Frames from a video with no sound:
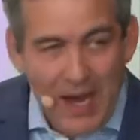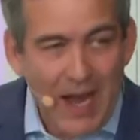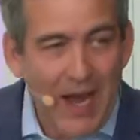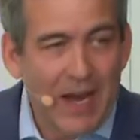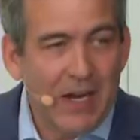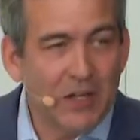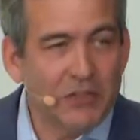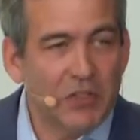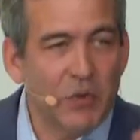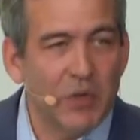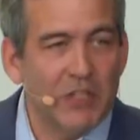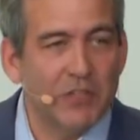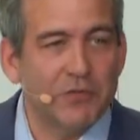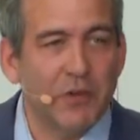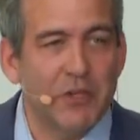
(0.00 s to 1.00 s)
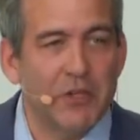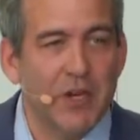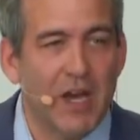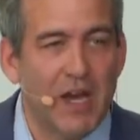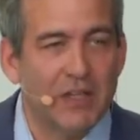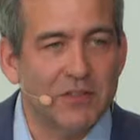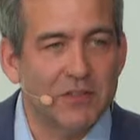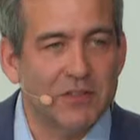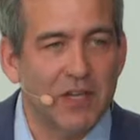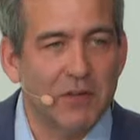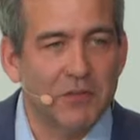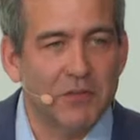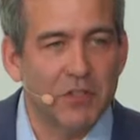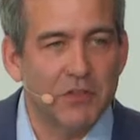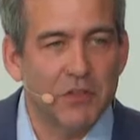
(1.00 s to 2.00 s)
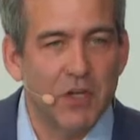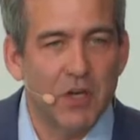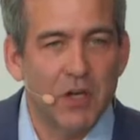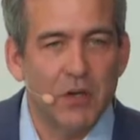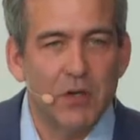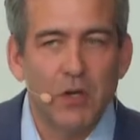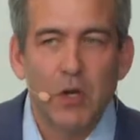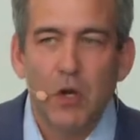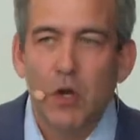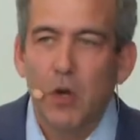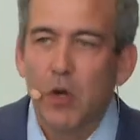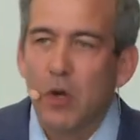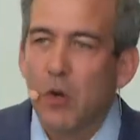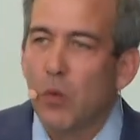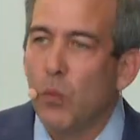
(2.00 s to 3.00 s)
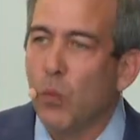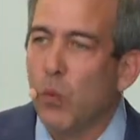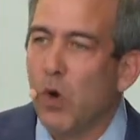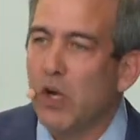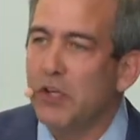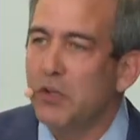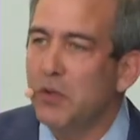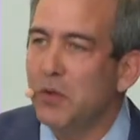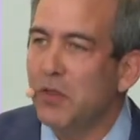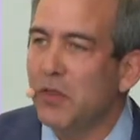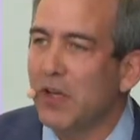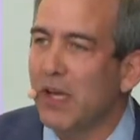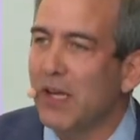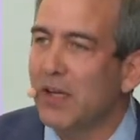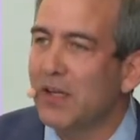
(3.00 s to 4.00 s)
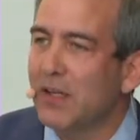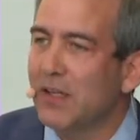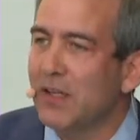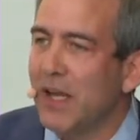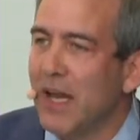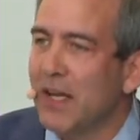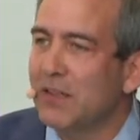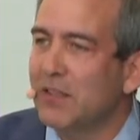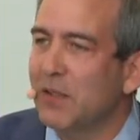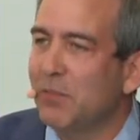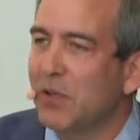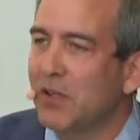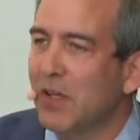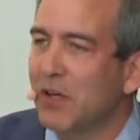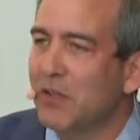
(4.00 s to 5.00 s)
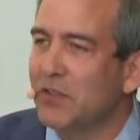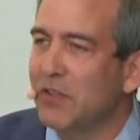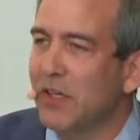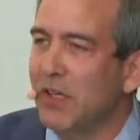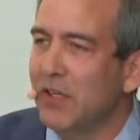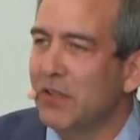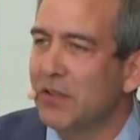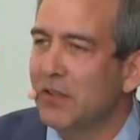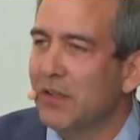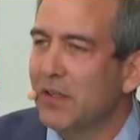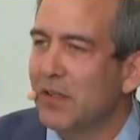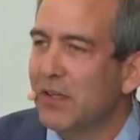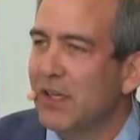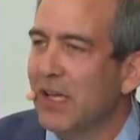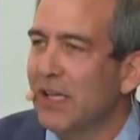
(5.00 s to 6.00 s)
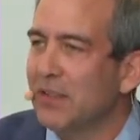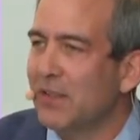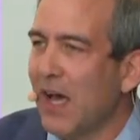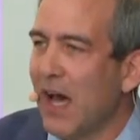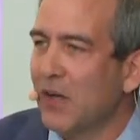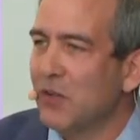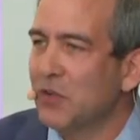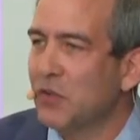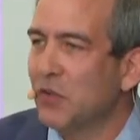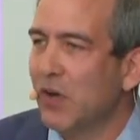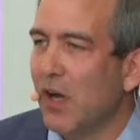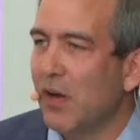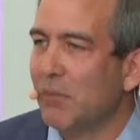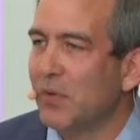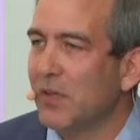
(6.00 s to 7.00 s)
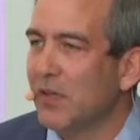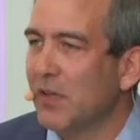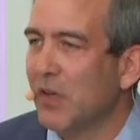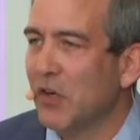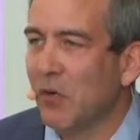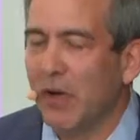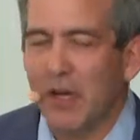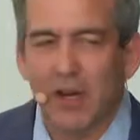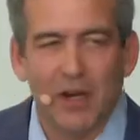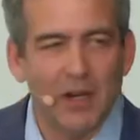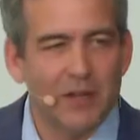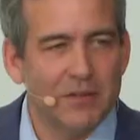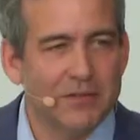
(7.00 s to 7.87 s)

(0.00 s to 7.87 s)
Here's a quiz for you guys in San Francisco. What do you think Nancy Pelosi and Donald Trump agree on?